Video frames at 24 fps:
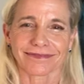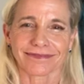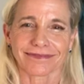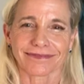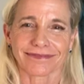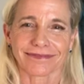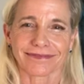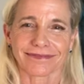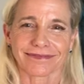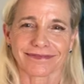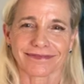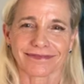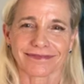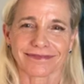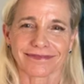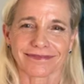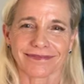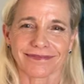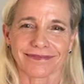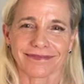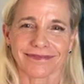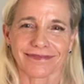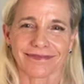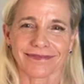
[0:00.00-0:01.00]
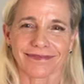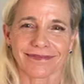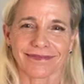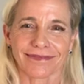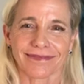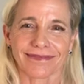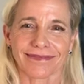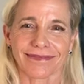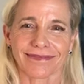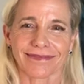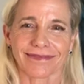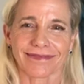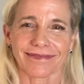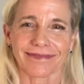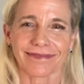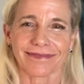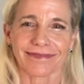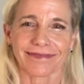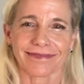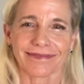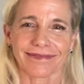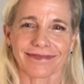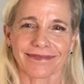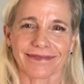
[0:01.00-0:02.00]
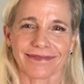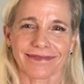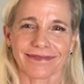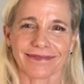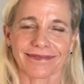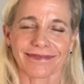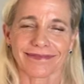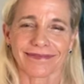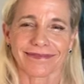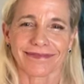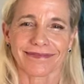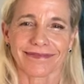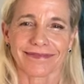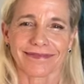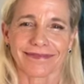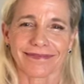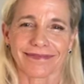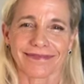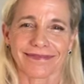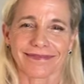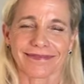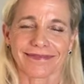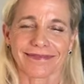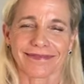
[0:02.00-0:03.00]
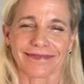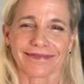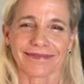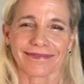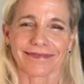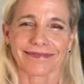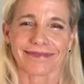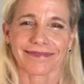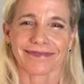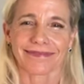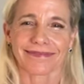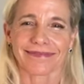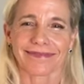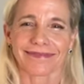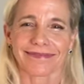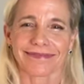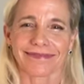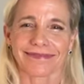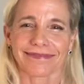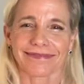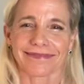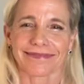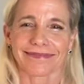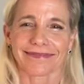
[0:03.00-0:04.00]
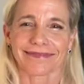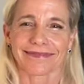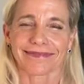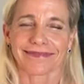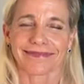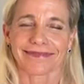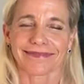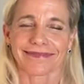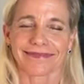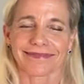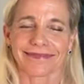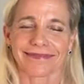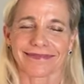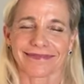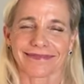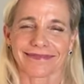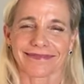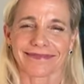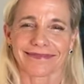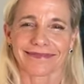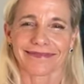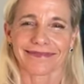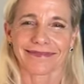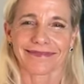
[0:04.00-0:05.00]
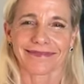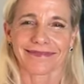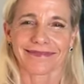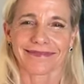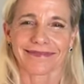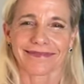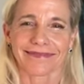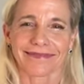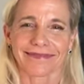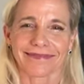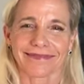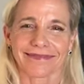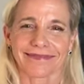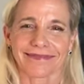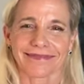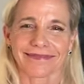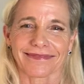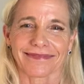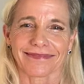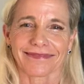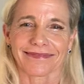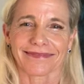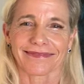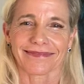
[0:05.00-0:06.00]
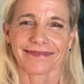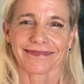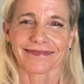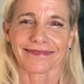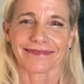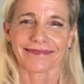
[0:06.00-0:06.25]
This person isn't speaking.